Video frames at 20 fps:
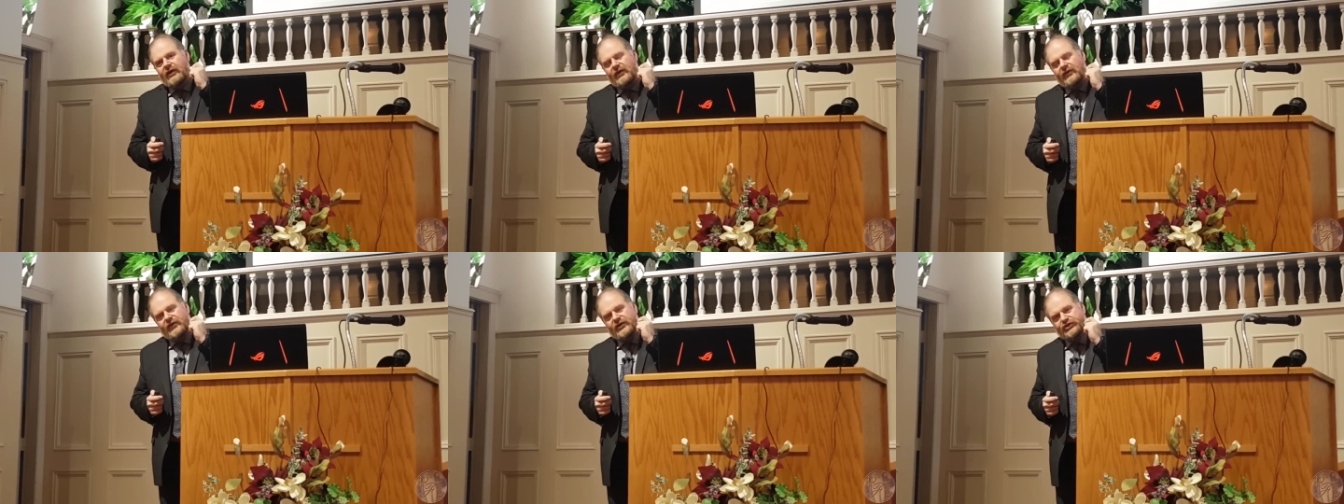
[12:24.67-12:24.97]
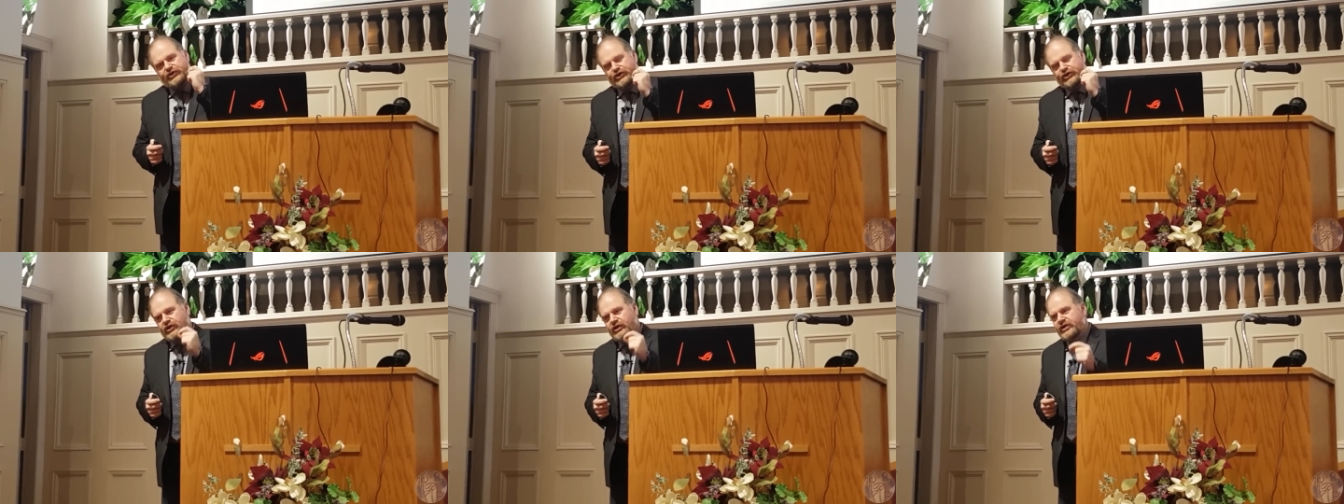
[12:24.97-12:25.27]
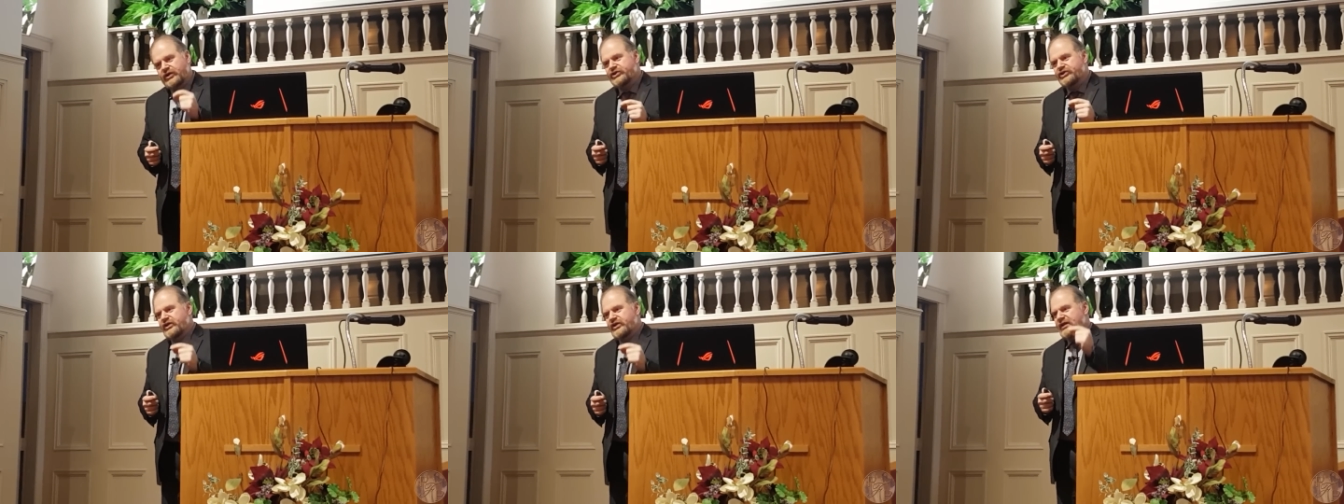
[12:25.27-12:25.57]
the
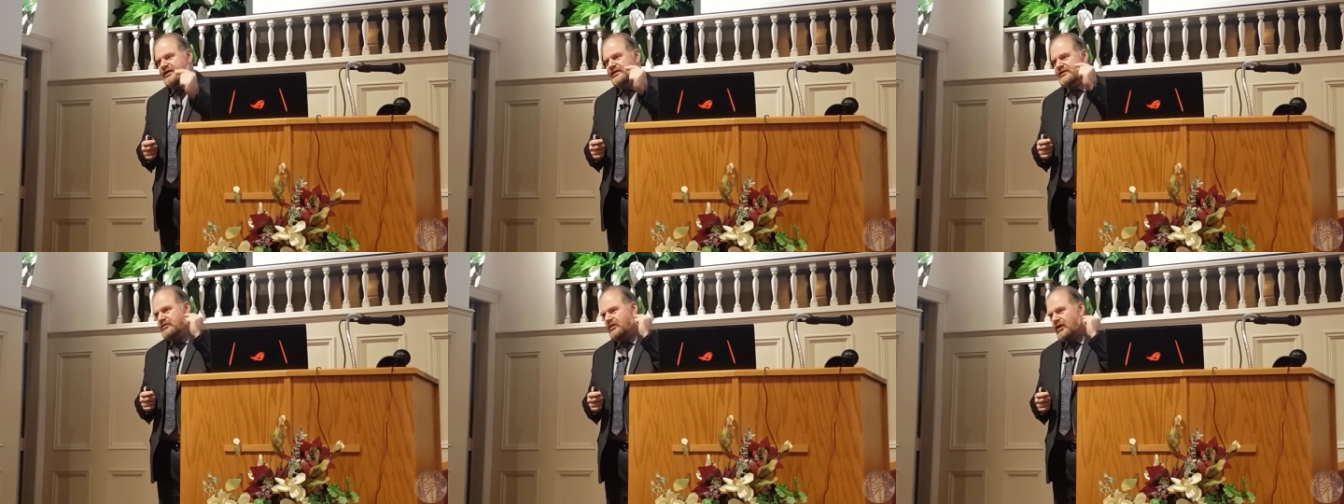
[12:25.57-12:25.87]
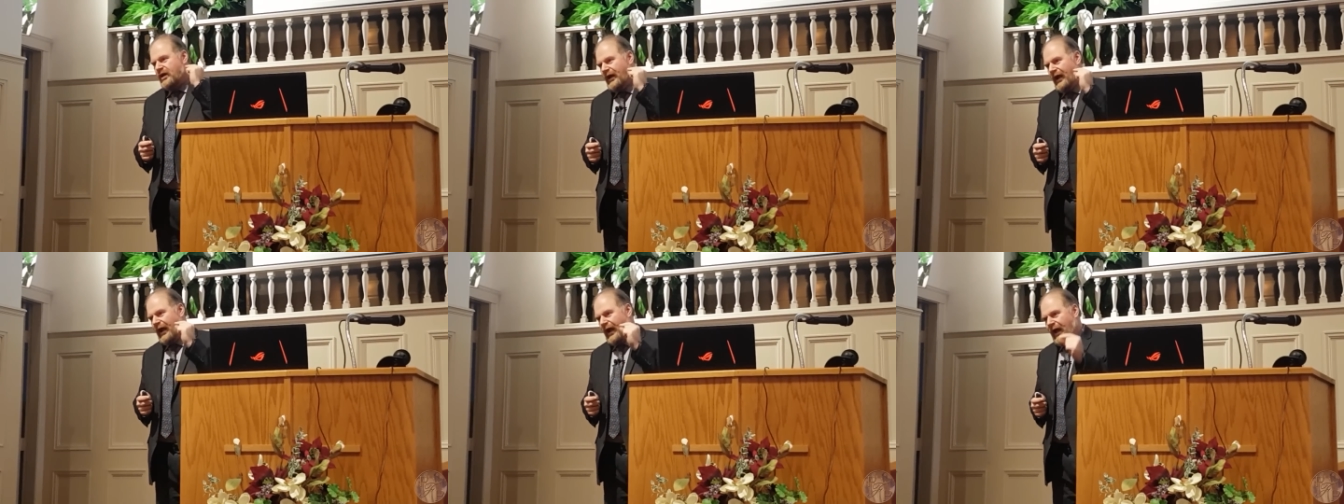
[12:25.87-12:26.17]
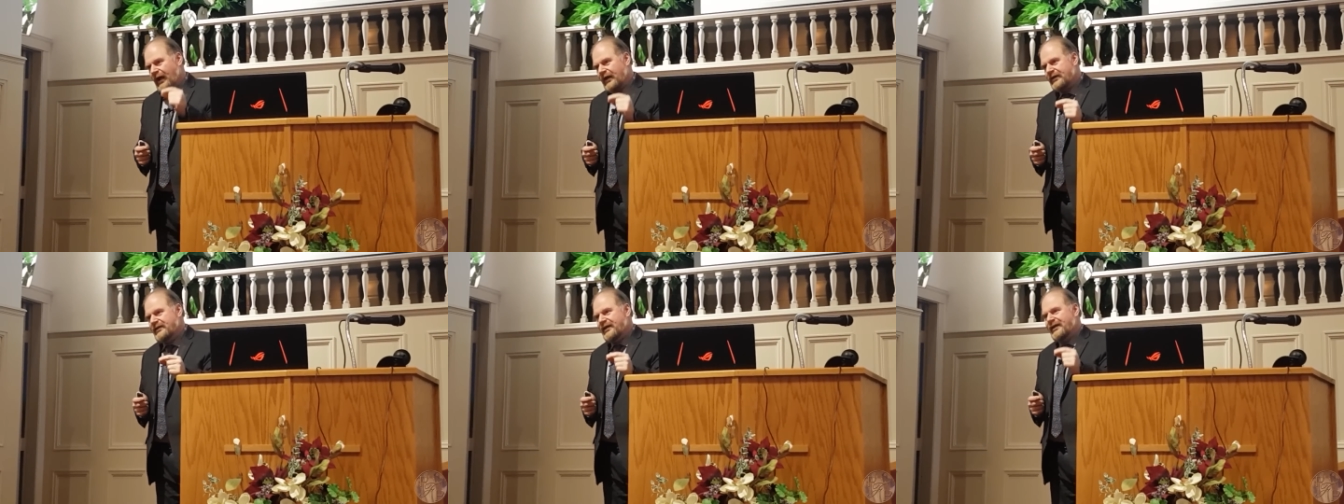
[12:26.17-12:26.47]
church is not
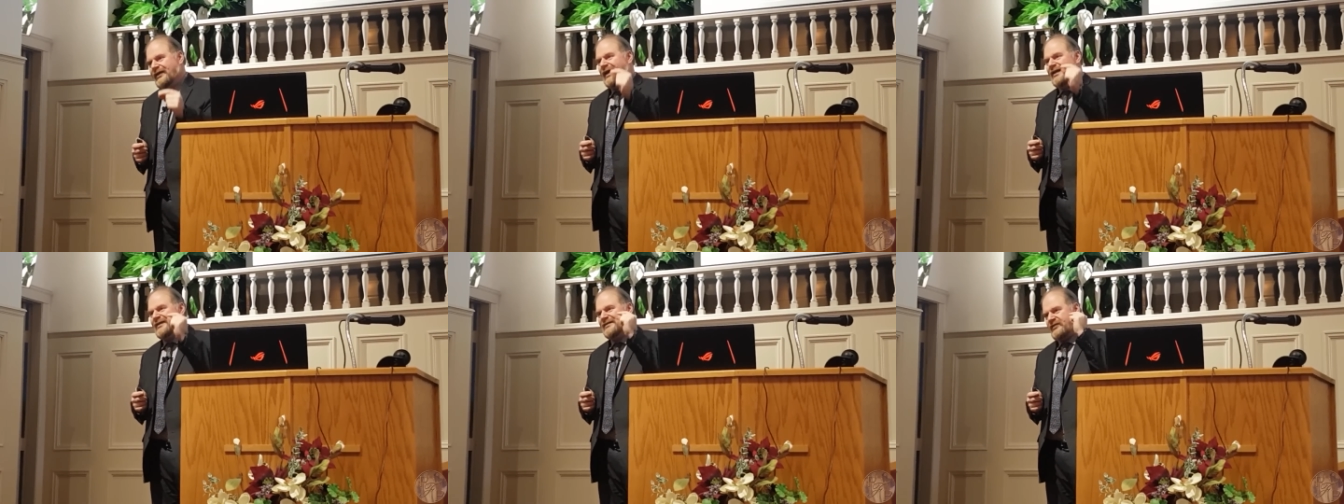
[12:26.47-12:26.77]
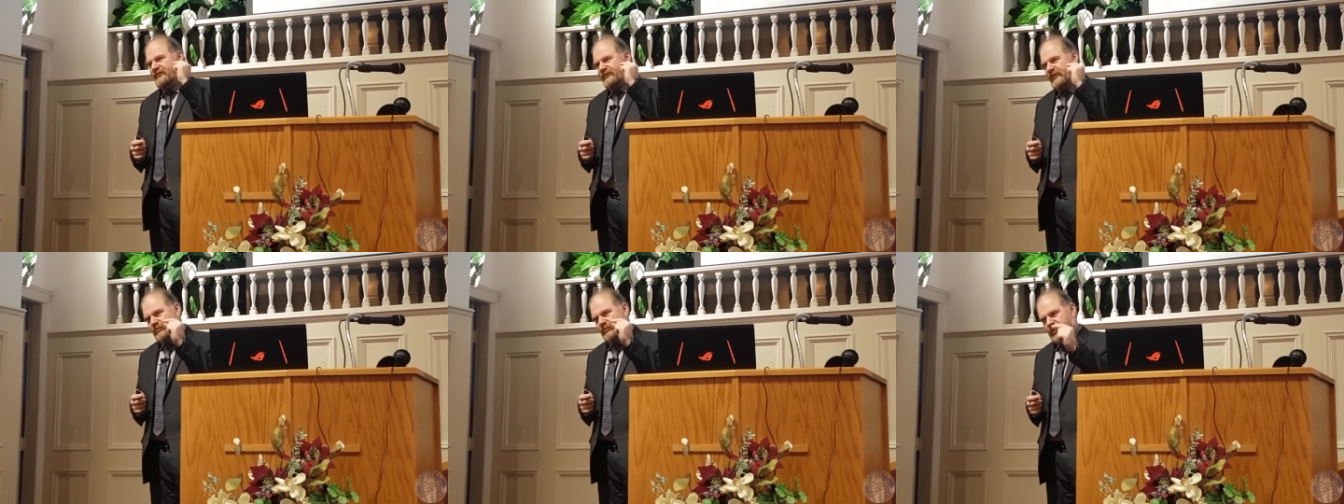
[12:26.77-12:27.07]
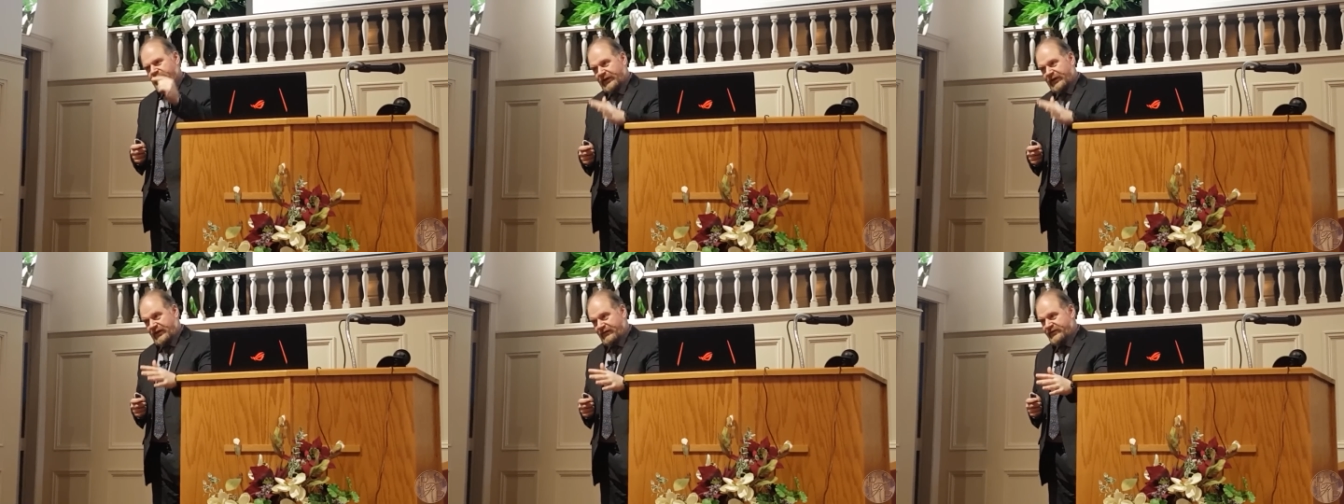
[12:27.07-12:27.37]
acting as if it
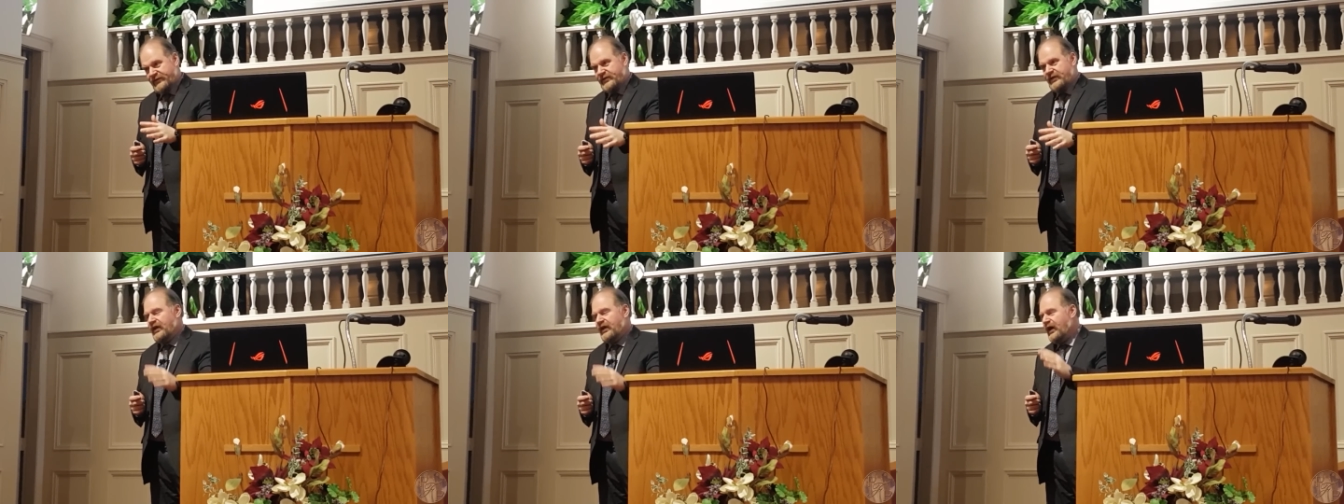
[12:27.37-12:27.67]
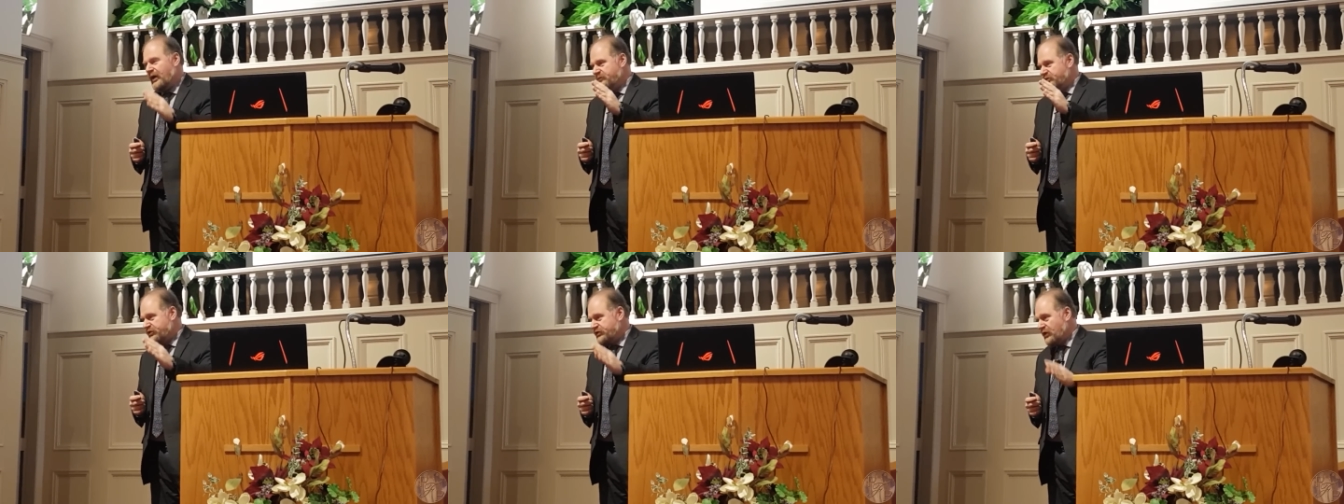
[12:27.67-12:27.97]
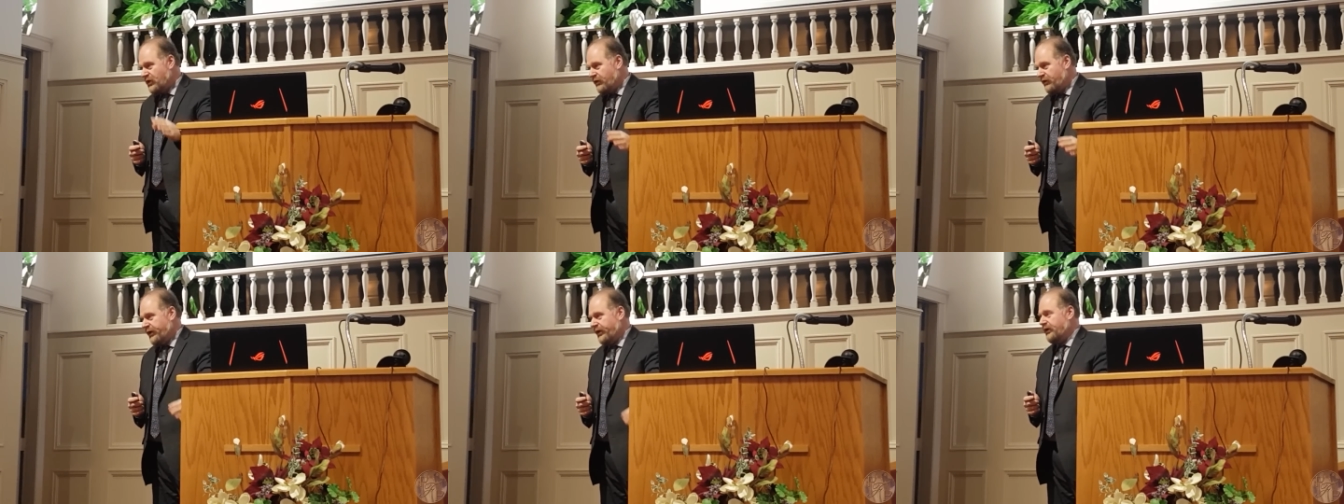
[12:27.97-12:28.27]
believes it. I'm
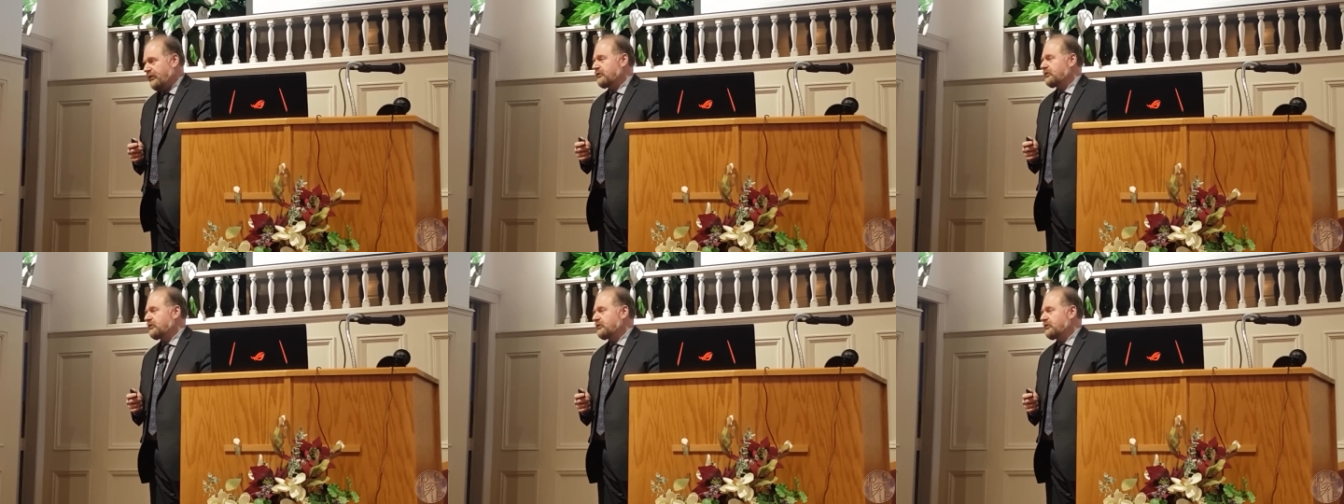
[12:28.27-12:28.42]
sorry.